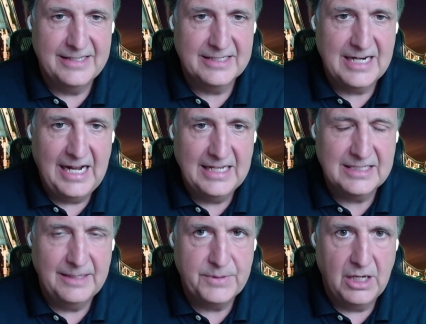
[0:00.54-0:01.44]
this
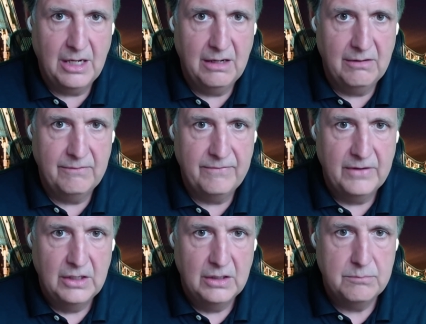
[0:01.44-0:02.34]
concept of
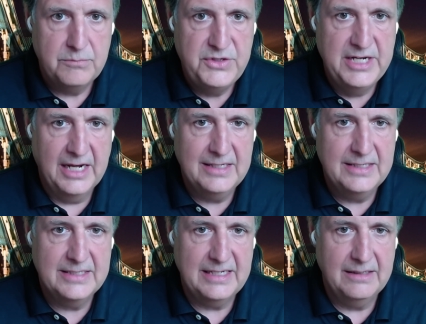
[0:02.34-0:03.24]

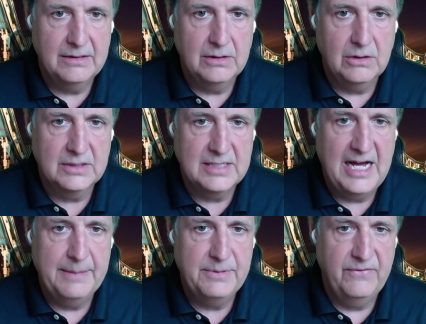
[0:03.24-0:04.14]
does
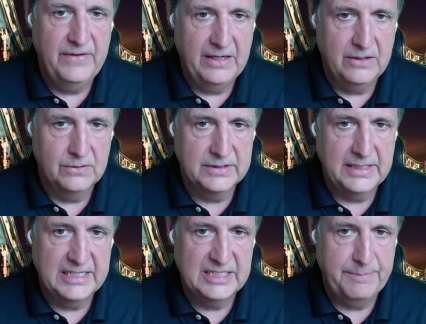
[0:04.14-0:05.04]
autonomous vehicles
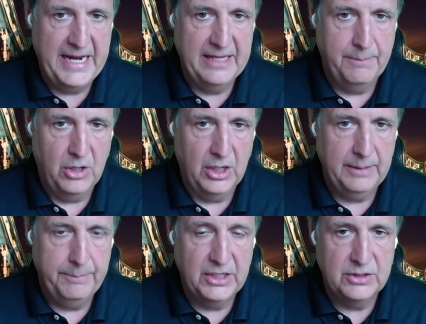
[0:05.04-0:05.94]
expand the
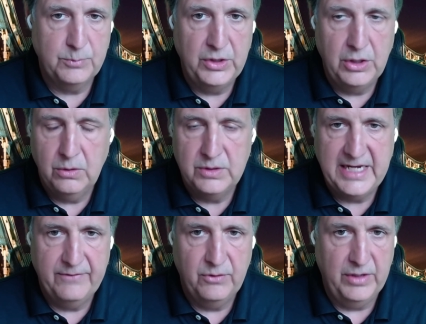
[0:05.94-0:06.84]
market? Because we know
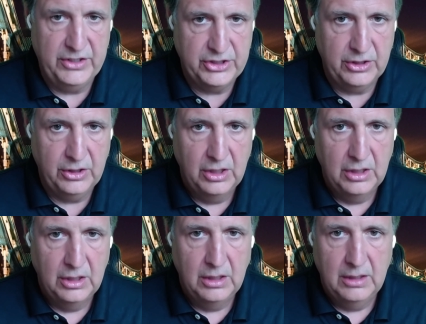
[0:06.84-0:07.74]
David Risher
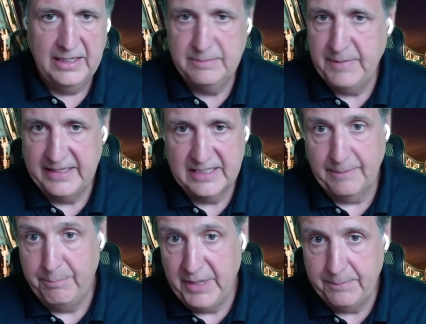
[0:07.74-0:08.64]
has made this a
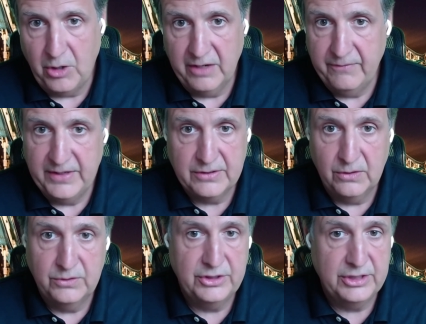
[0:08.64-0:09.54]
big part of his
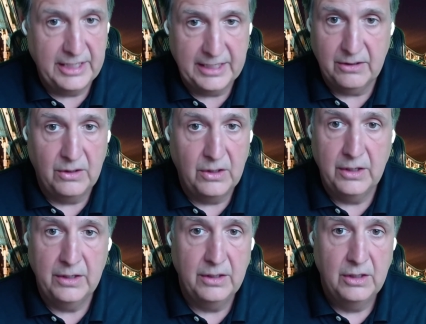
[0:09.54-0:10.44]
whole shtick
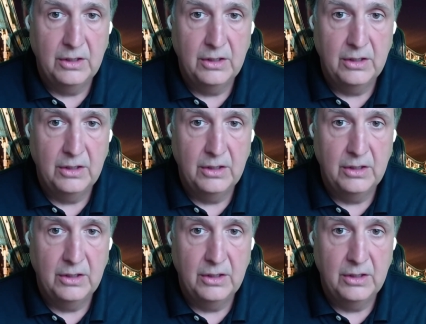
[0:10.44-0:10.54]
on